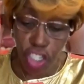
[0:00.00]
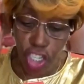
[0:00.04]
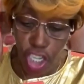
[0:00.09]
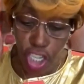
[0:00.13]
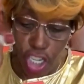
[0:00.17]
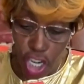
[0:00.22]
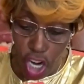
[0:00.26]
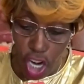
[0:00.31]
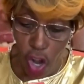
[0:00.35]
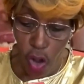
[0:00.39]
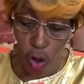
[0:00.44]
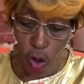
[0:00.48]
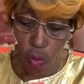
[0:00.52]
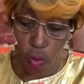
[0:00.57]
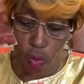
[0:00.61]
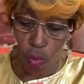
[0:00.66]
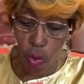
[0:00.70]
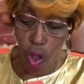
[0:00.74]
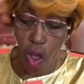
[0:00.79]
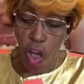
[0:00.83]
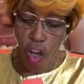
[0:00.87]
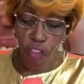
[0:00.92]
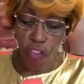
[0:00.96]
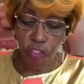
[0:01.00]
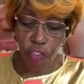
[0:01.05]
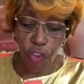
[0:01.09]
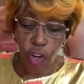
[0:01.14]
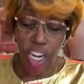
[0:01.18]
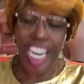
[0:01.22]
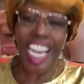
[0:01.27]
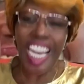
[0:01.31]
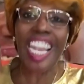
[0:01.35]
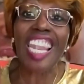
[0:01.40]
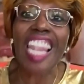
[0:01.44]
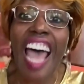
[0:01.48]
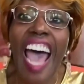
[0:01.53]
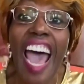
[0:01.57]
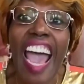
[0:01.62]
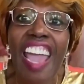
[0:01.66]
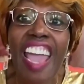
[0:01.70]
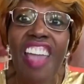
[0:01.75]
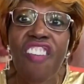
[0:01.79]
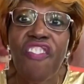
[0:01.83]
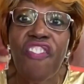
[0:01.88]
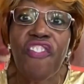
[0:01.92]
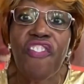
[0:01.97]
to know for
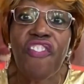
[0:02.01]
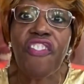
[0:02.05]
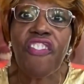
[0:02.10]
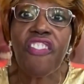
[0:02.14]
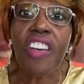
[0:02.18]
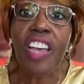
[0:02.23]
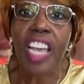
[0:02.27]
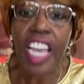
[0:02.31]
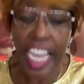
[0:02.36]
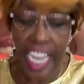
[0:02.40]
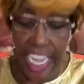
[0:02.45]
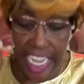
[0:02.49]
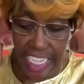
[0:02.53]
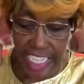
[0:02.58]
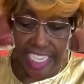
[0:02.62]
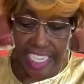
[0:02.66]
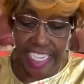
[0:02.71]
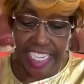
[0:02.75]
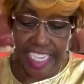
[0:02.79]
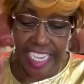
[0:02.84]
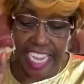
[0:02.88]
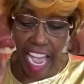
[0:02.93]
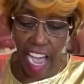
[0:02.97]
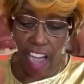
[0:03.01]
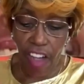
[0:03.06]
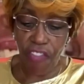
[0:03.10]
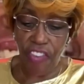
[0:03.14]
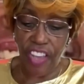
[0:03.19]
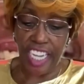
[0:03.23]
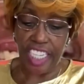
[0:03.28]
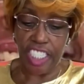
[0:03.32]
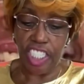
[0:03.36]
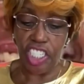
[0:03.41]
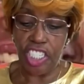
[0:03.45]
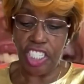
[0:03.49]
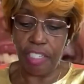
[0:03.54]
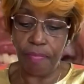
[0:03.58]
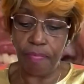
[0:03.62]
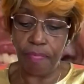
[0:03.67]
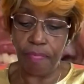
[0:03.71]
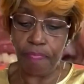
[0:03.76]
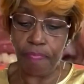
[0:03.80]
life and salvation.